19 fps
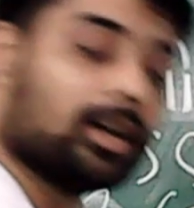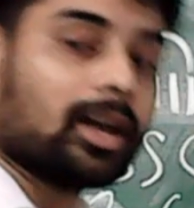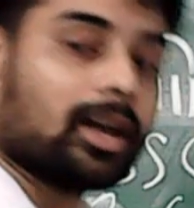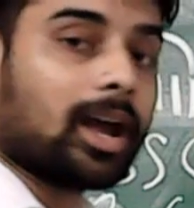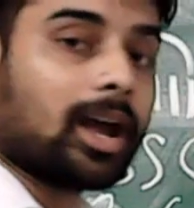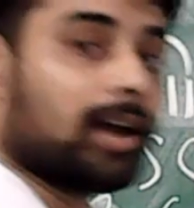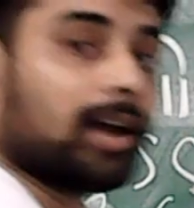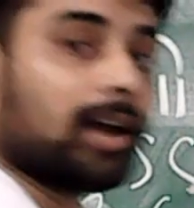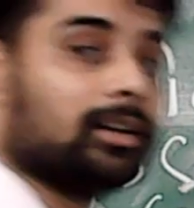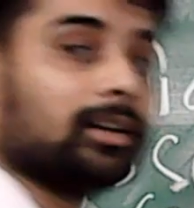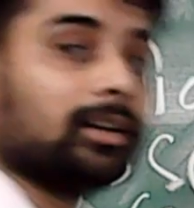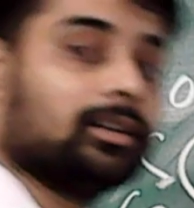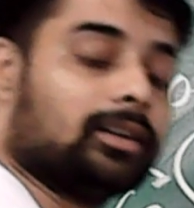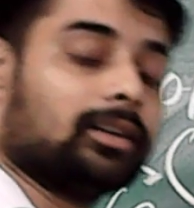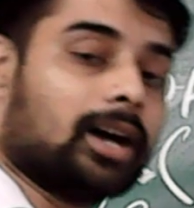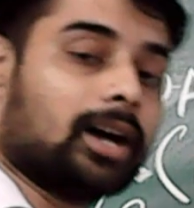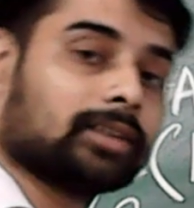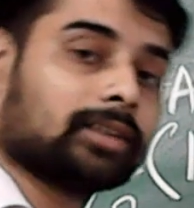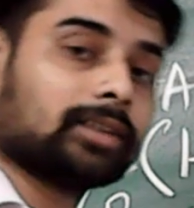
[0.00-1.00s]
and uh,
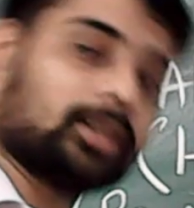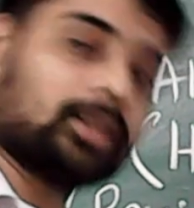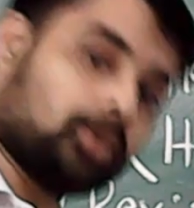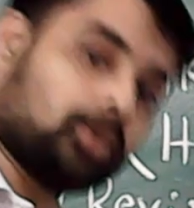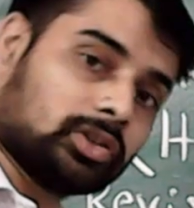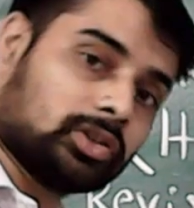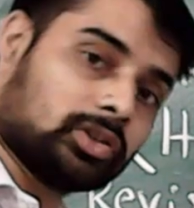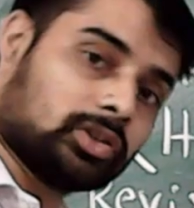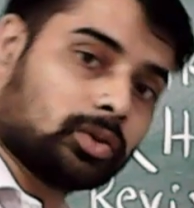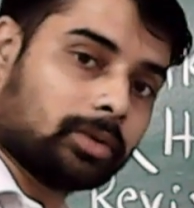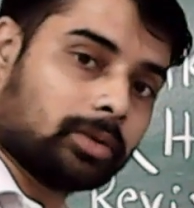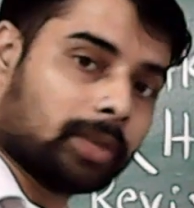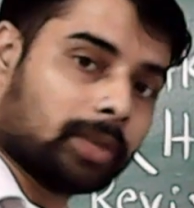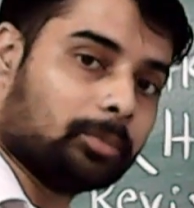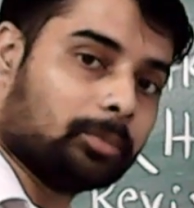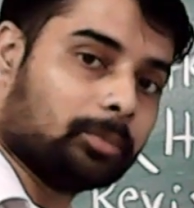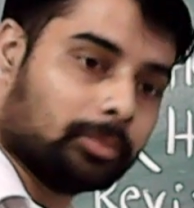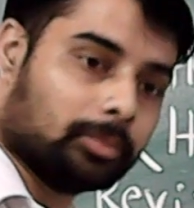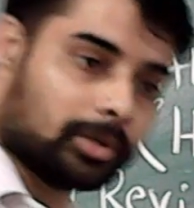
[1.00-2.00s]
Arthur also
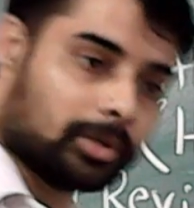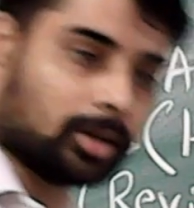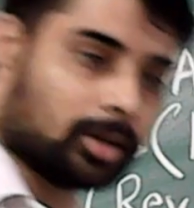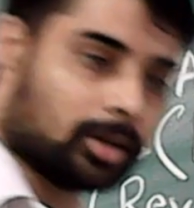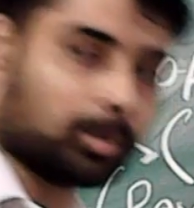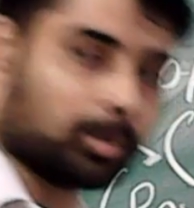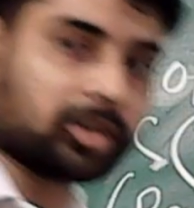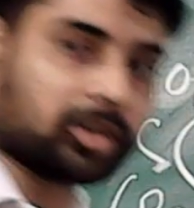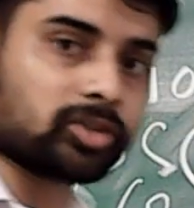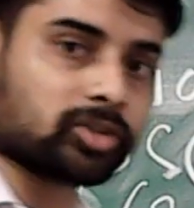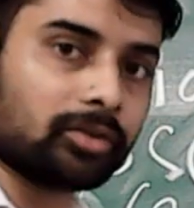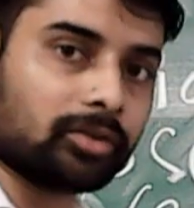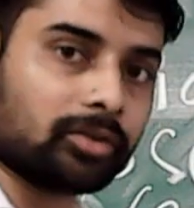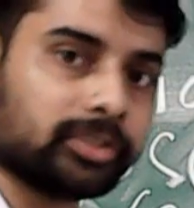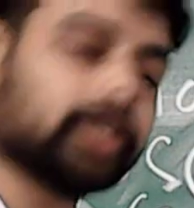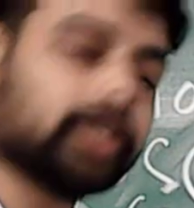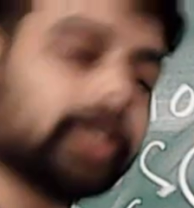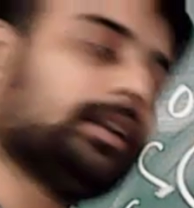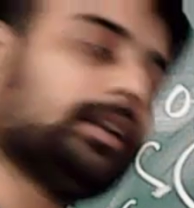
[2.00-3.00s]
a British
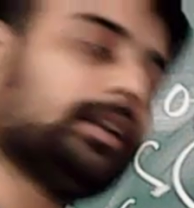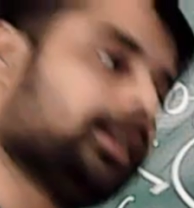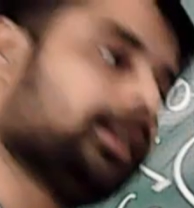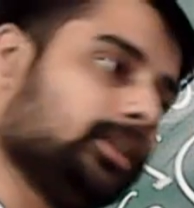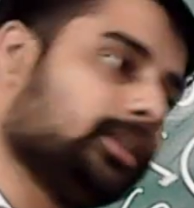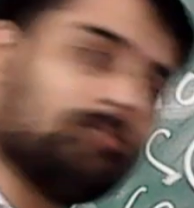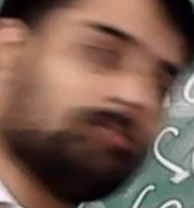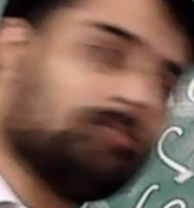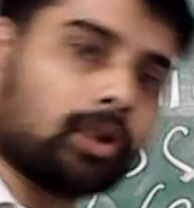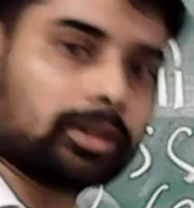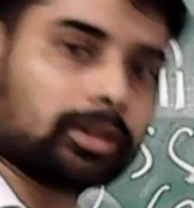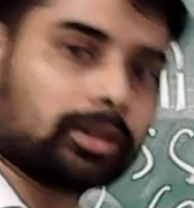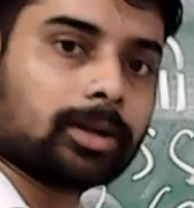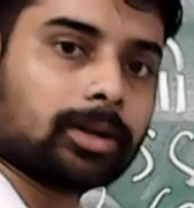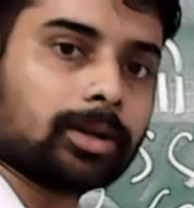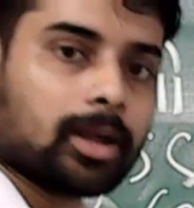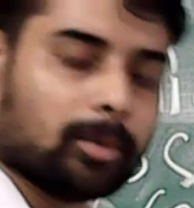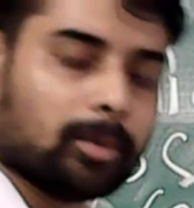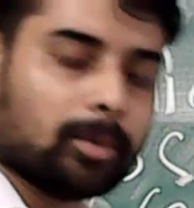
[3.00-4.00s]
official and he fought
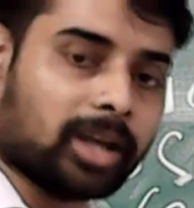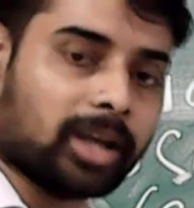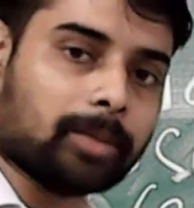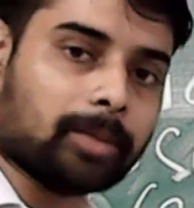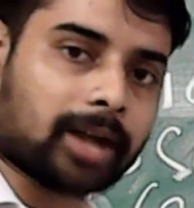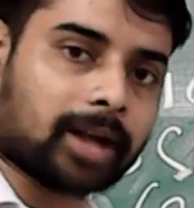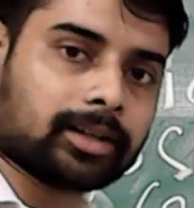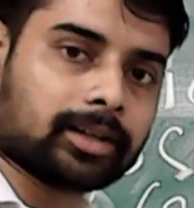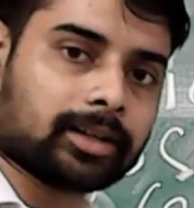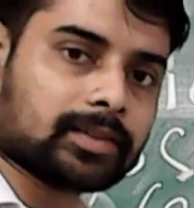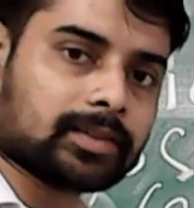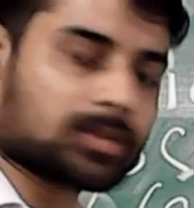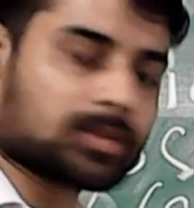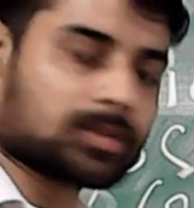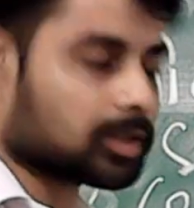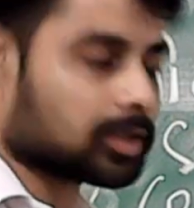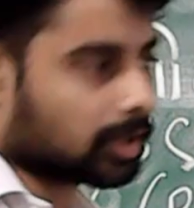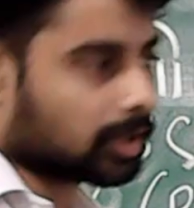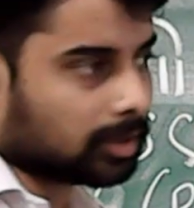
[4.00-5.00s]
many battles
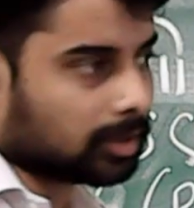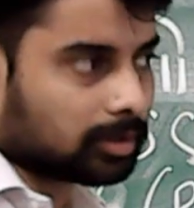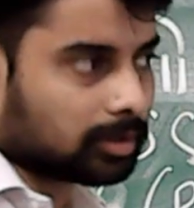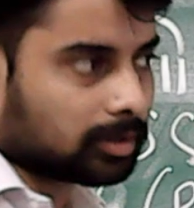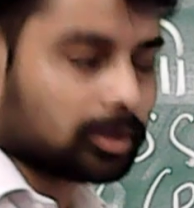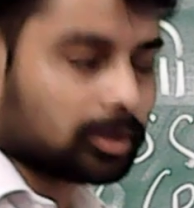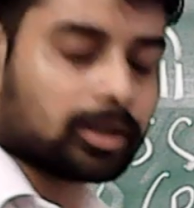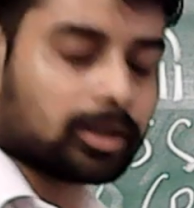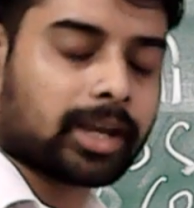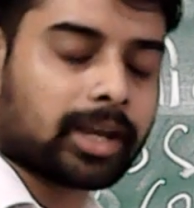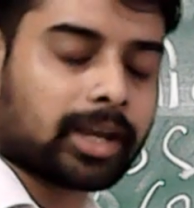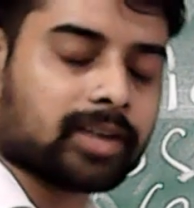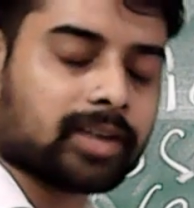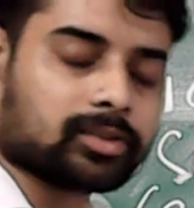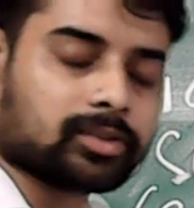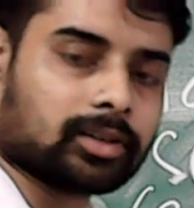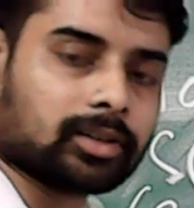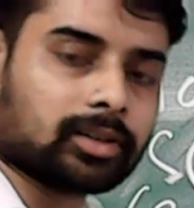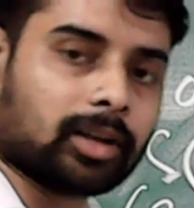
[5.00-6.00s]
in uh, against
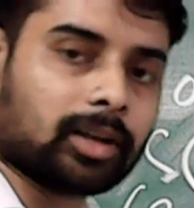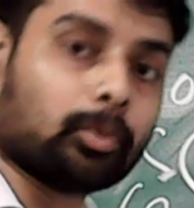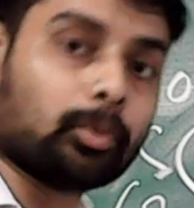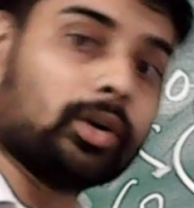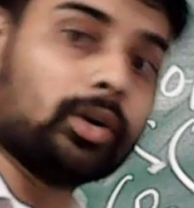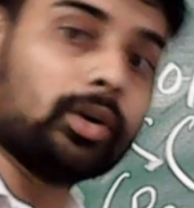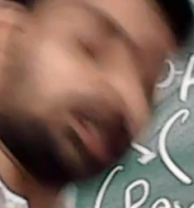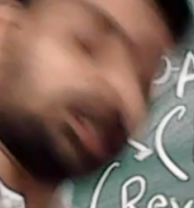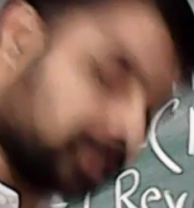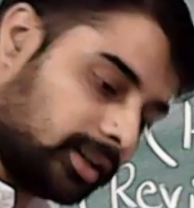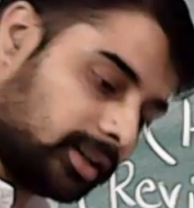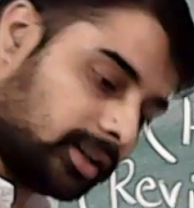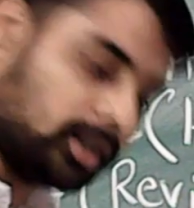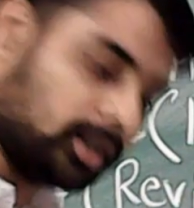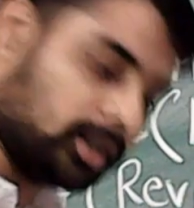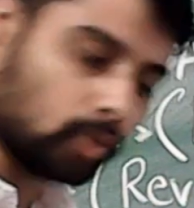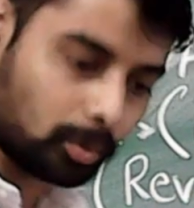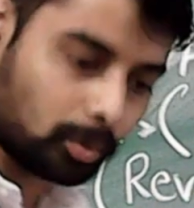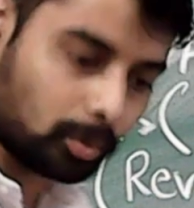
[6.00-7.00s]
Napoleon in
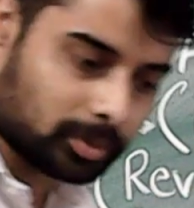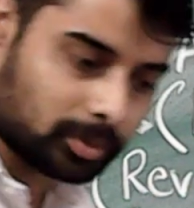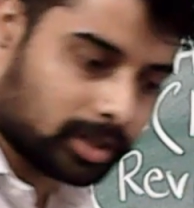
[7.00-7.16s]
Europe.